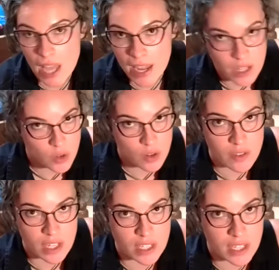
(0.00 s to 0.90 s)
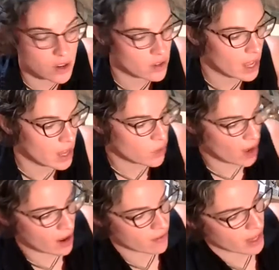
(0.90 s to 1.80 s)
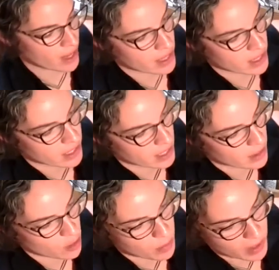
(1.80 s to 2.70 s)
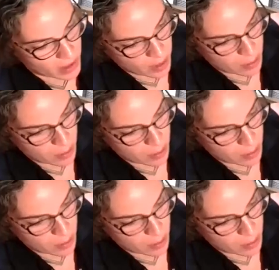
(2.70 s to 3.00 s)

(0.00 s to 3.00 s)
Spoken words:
any sort of container that you have that is a little bit on the